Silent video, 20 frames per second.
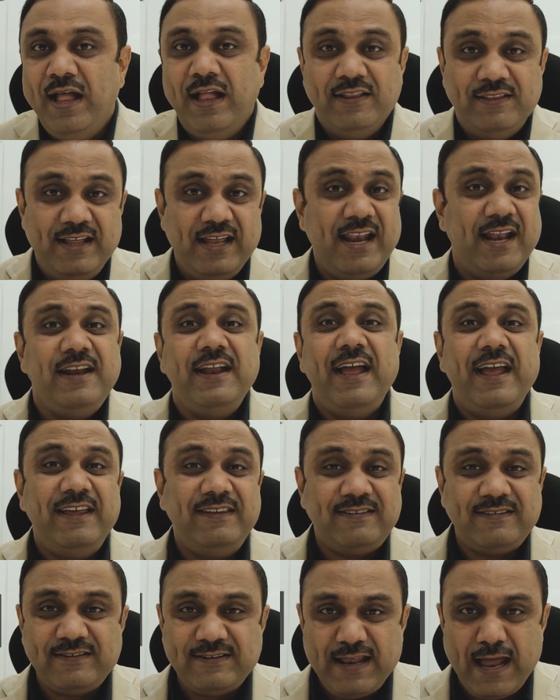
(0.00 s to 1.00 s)
Then an
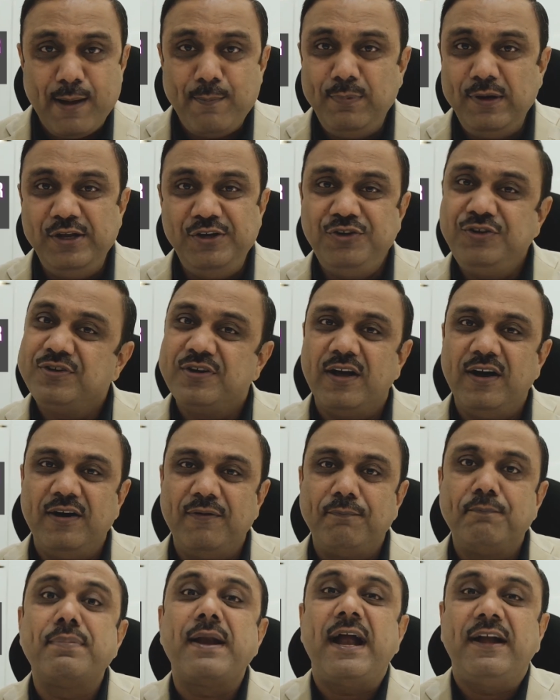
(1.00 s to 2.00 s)
established
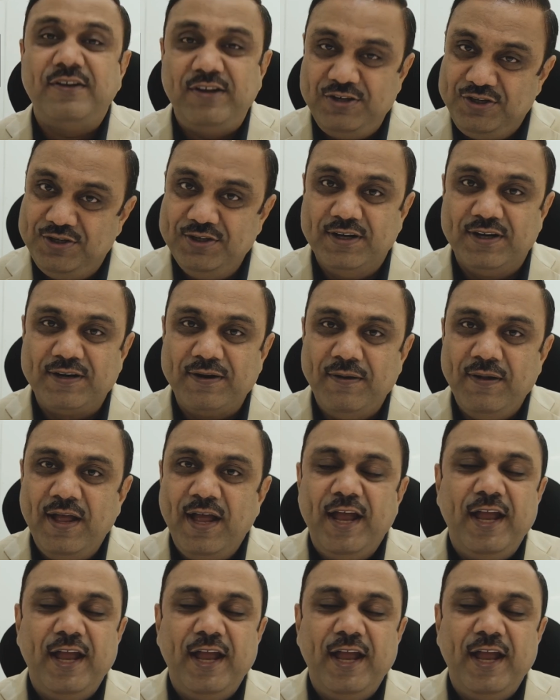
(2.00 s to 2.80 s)
practitioner,